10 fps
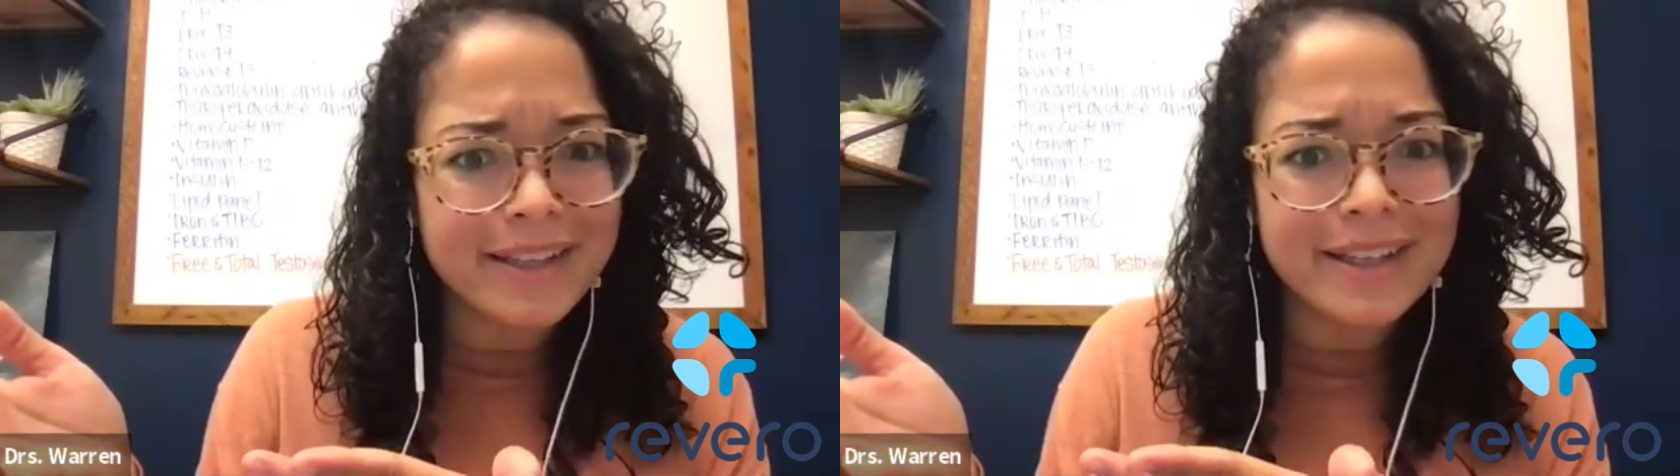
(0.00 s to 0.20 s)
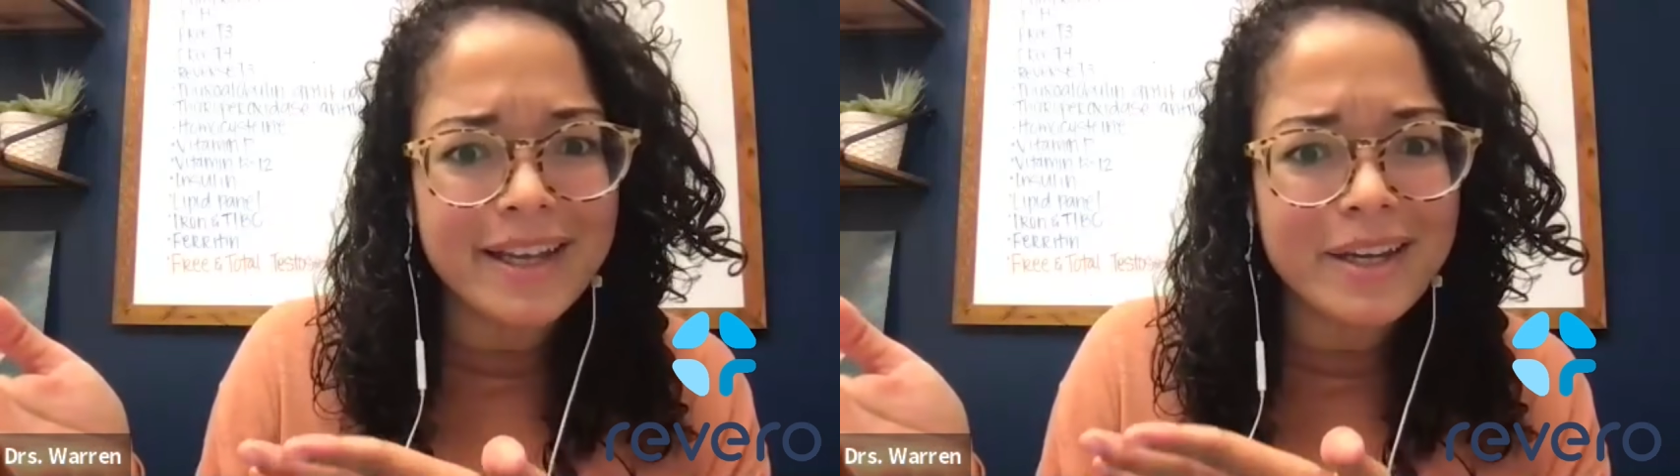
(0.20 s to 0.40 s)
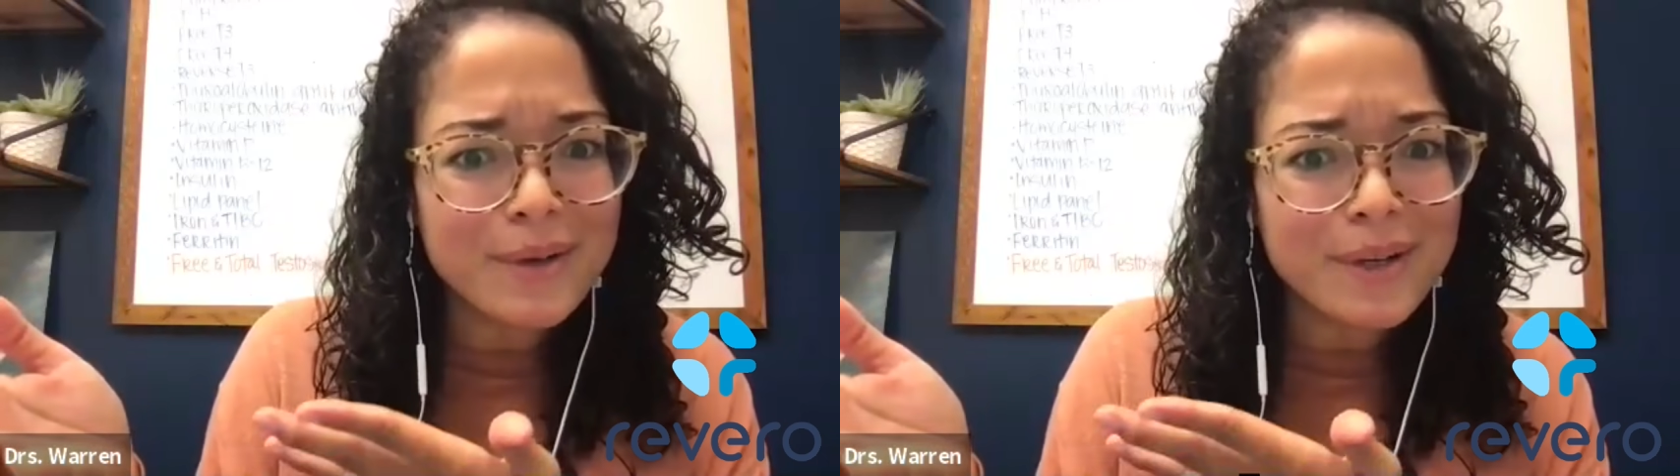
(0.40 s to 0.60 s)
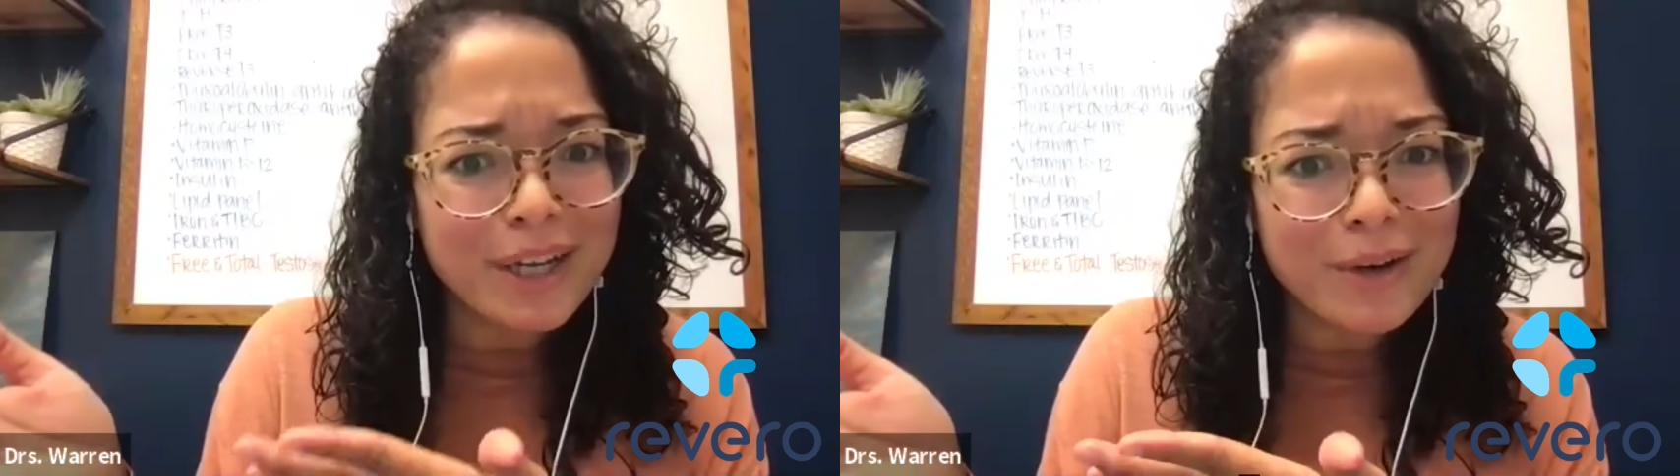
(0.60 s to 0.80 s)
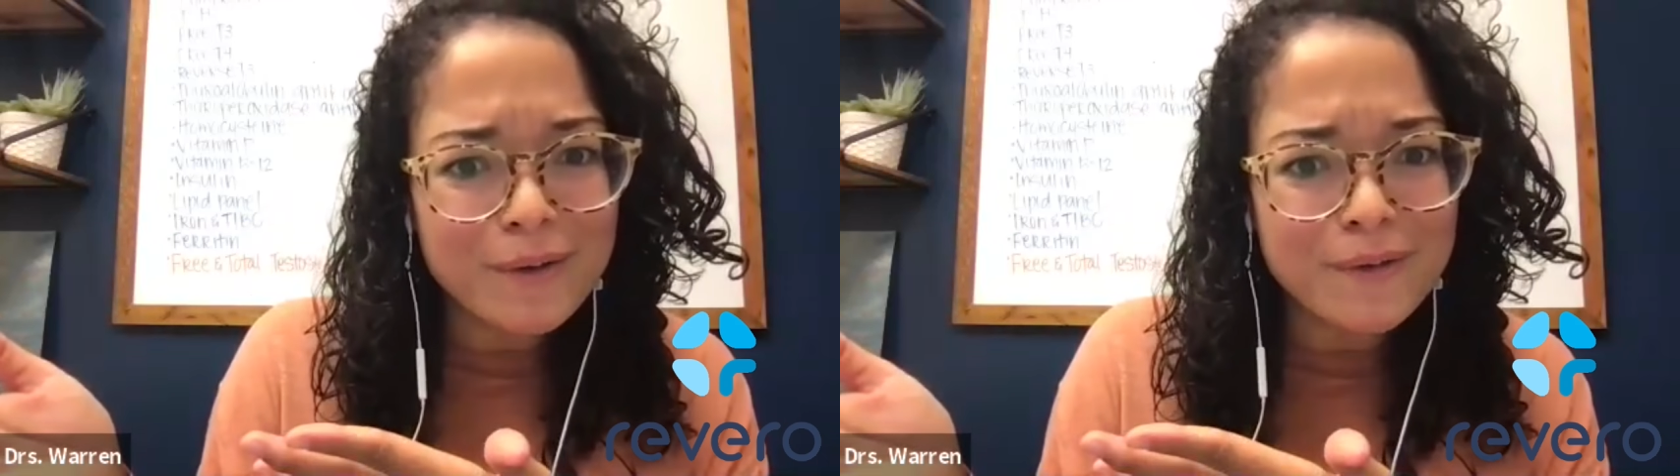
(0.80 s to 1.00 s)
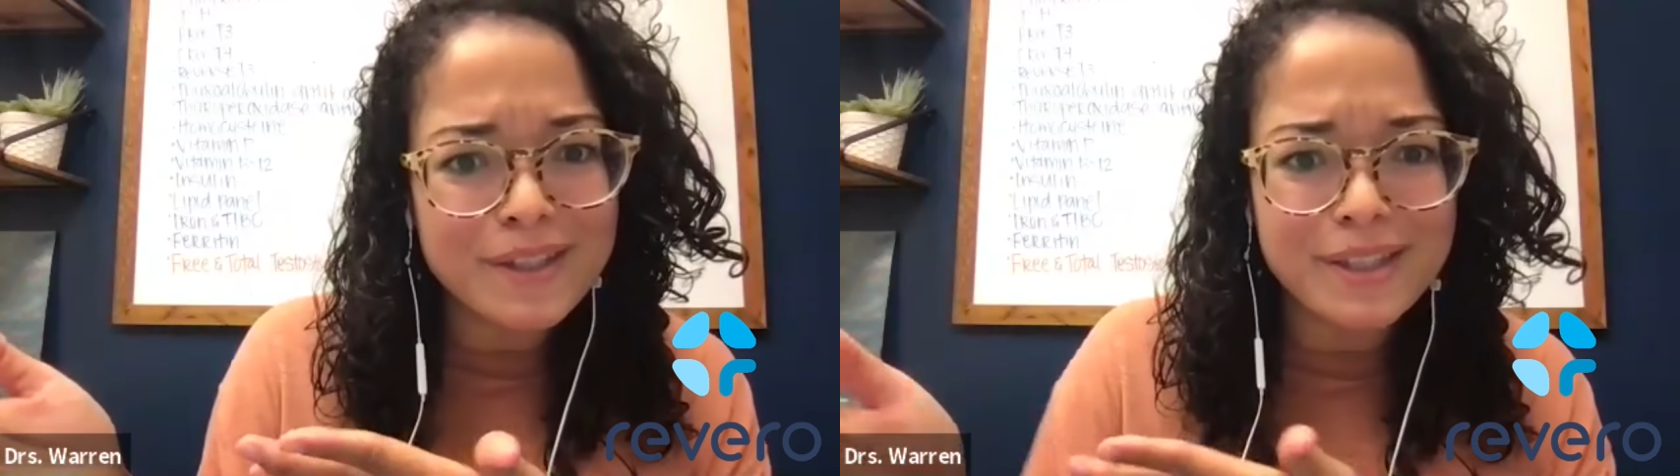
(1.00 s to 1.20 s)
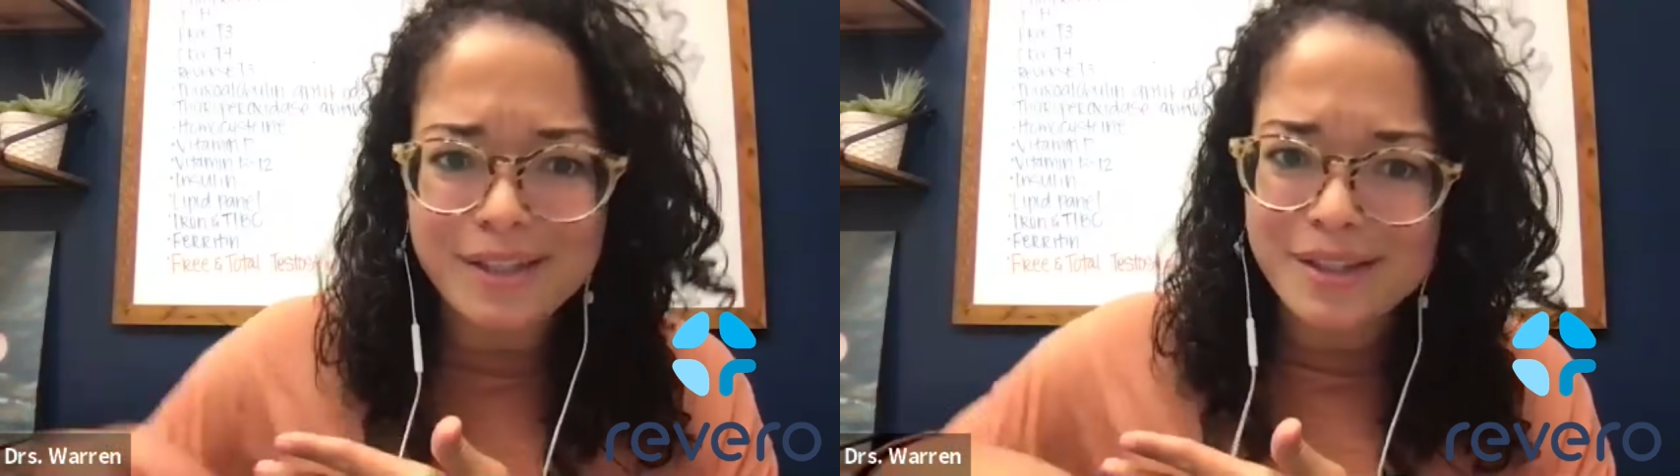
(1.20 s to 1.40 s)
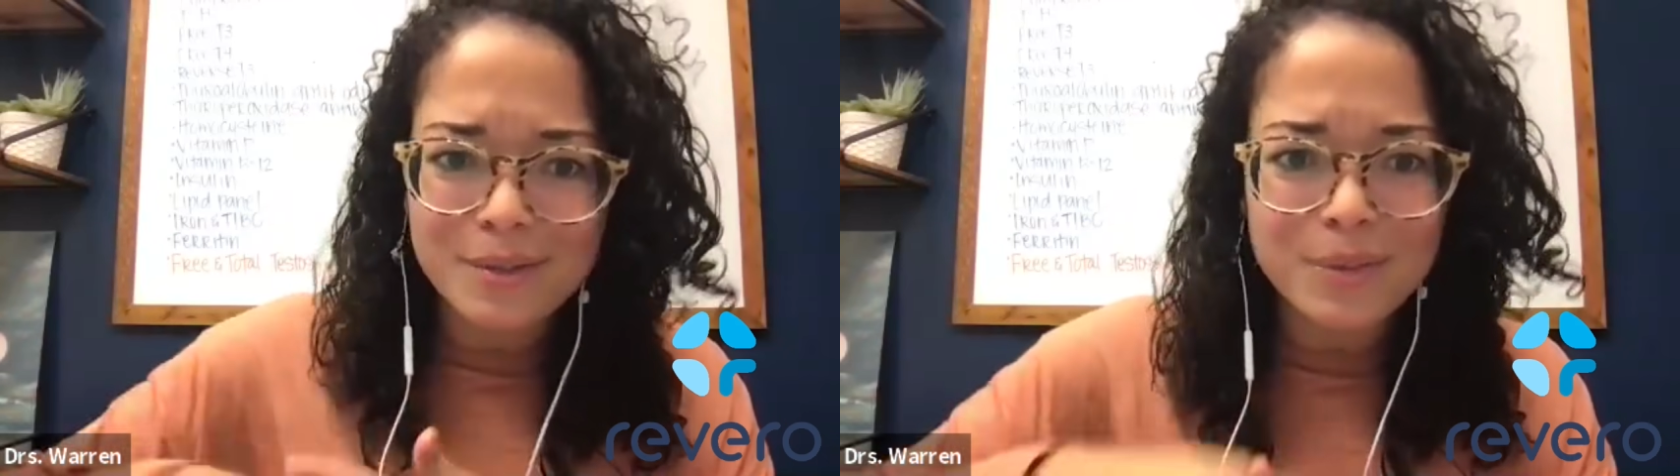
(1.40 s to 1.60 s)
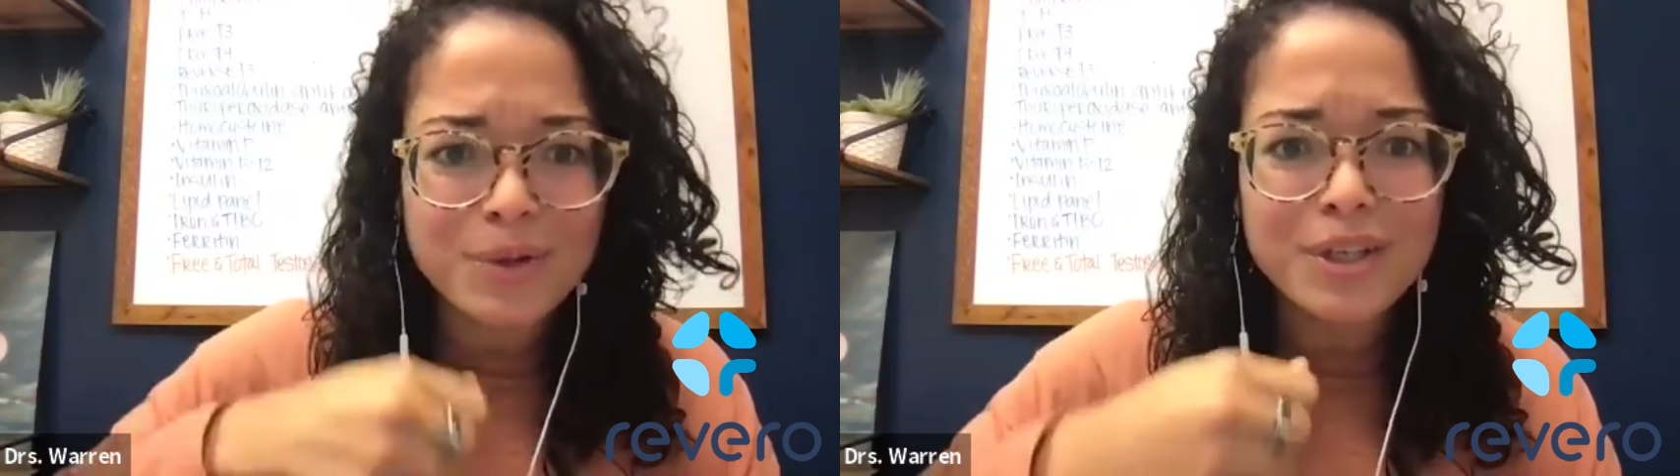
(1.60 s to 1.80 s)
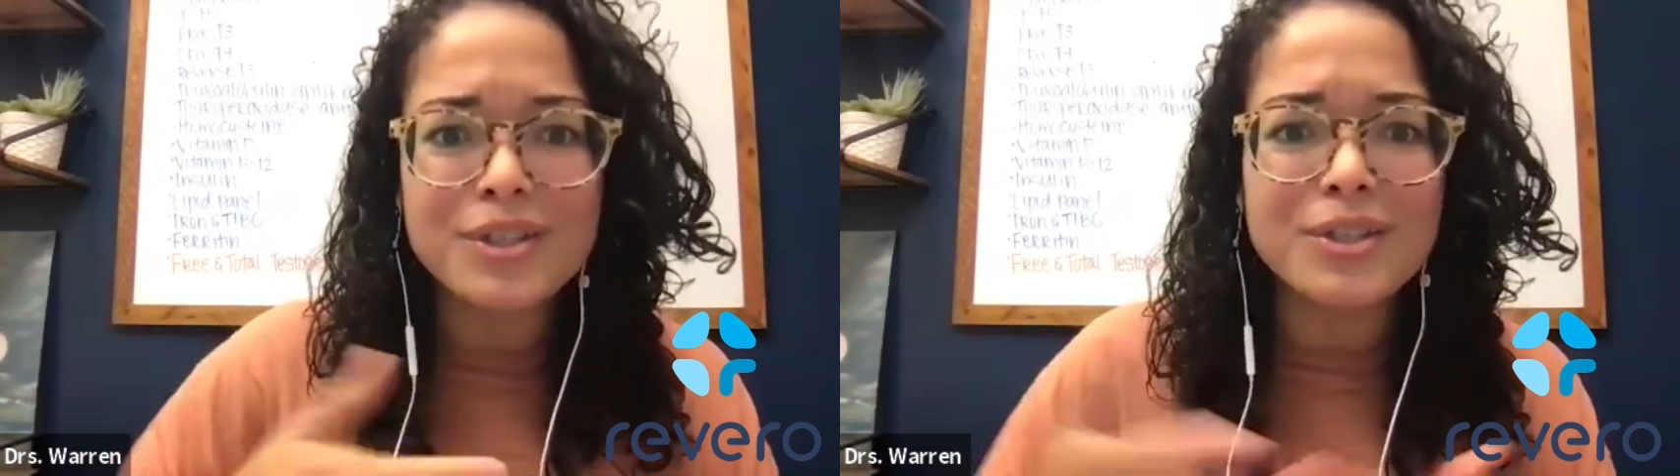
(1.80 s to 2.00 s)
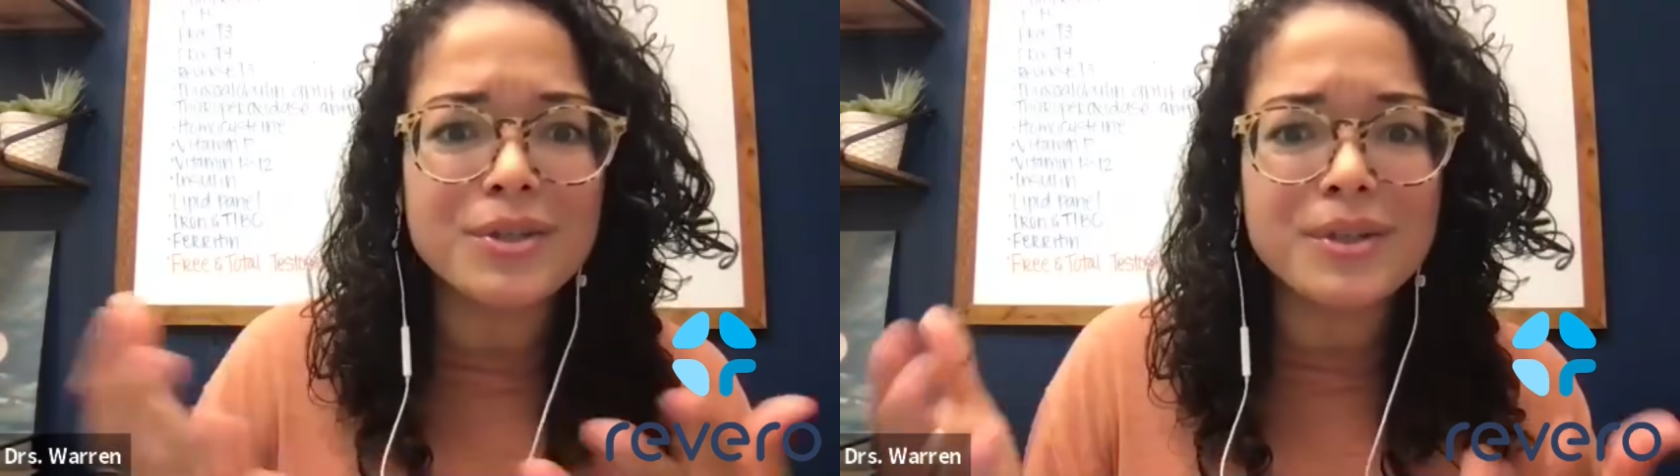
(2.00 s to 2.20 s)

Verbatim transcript: Like, I don't care if he says good morning to you.